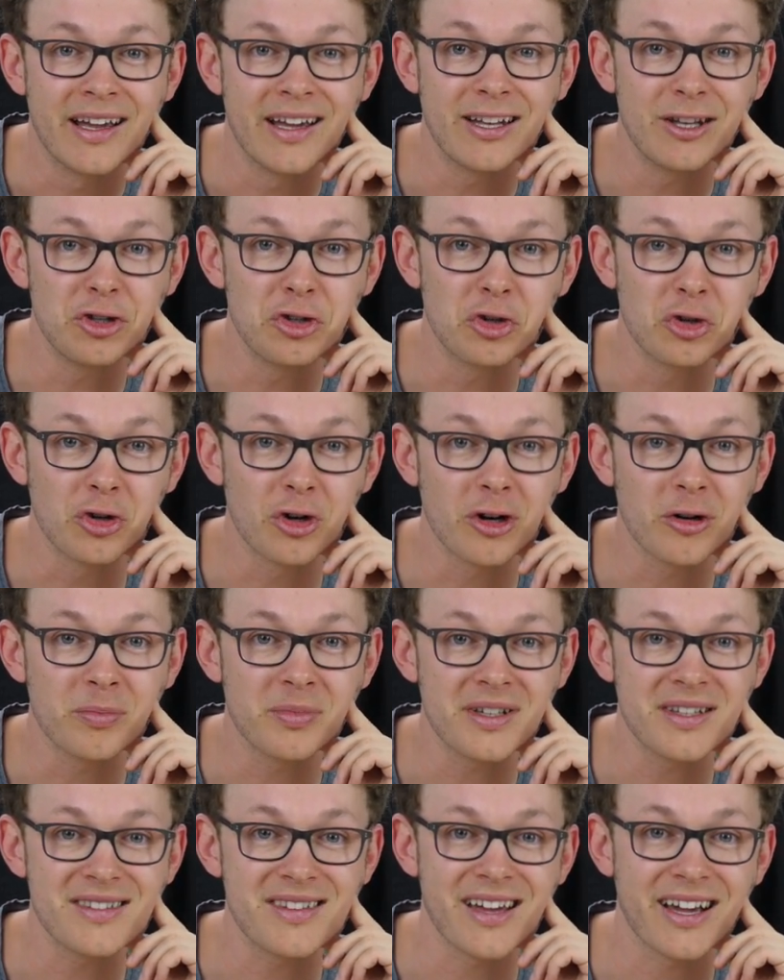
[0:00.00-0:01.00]
in
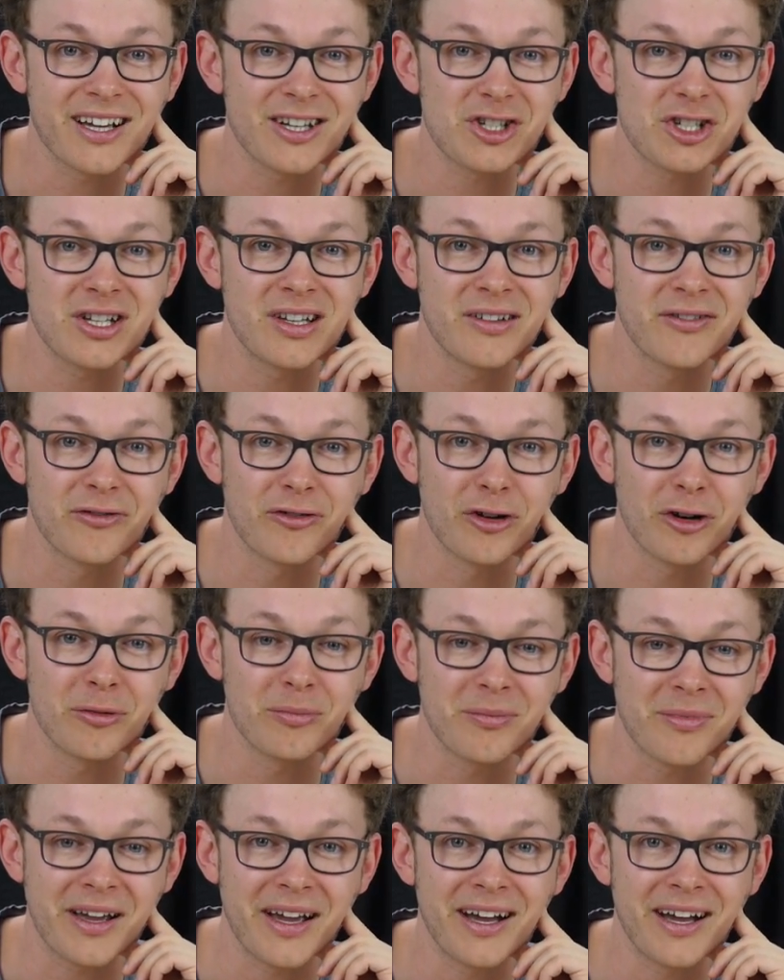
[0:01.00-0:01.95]
Europe, is actually from